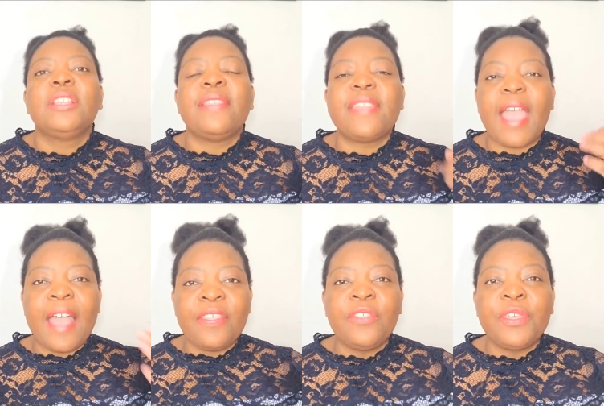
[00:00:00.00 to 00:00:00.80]
And the
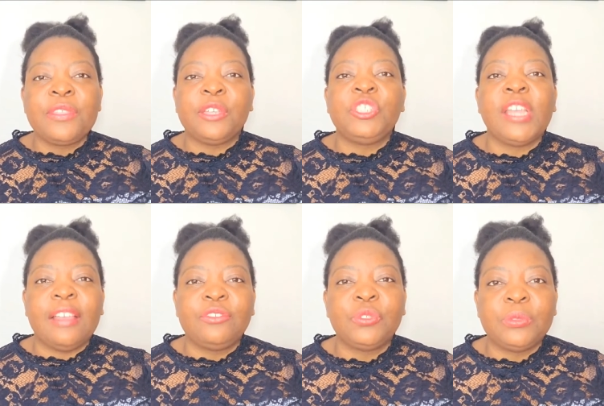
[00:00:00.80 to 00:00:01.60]
other thing that you
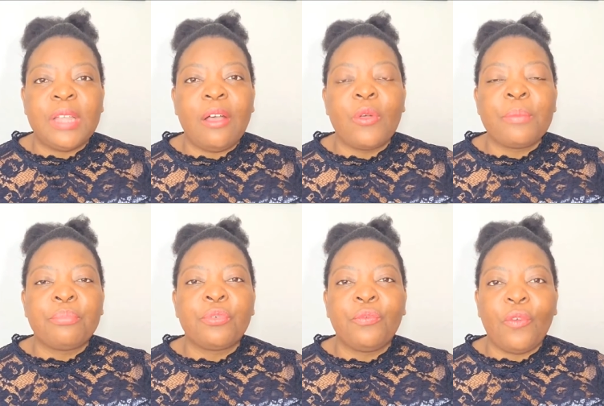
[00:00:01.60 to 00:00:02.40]
have to now
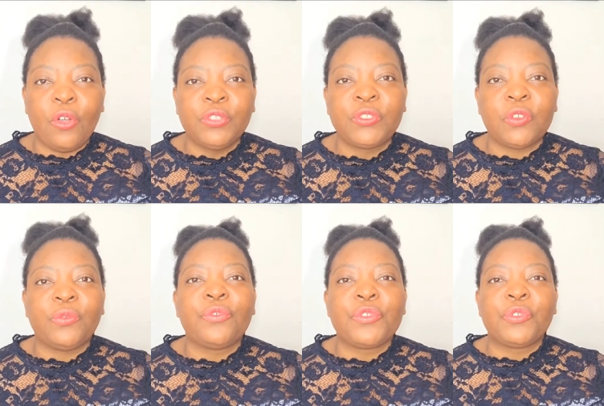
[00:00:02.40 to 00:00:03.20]
improve
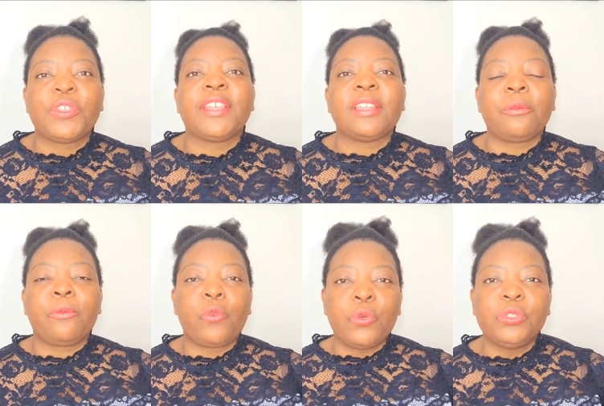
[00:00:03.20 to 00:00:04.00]
also for you to get a
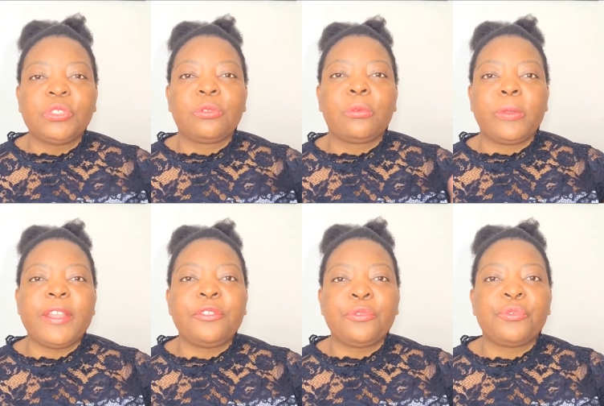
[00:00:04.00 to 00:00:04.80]
good
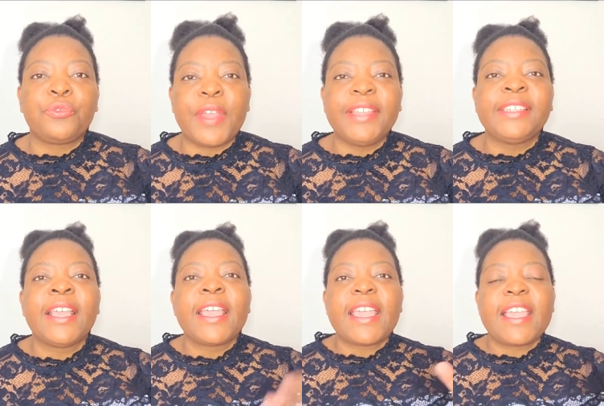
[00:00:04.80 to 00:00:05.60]
click-through rate
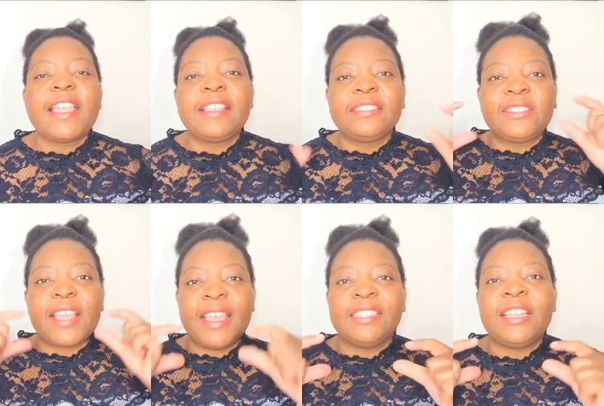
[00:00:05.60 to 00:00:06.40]
is
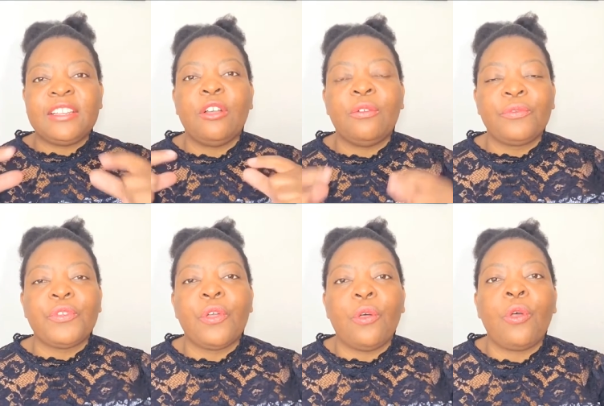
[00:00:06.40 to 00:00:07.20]
the headline of
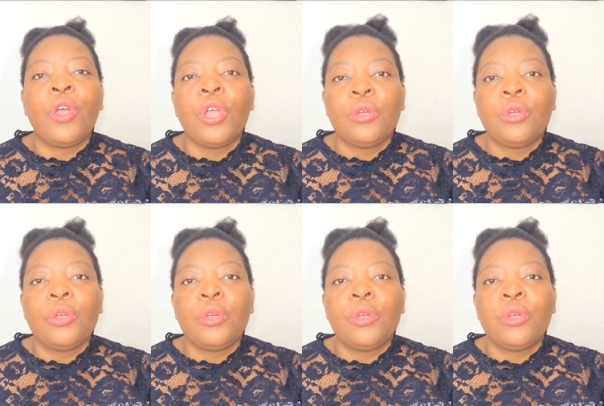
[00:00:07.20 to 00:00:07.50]
your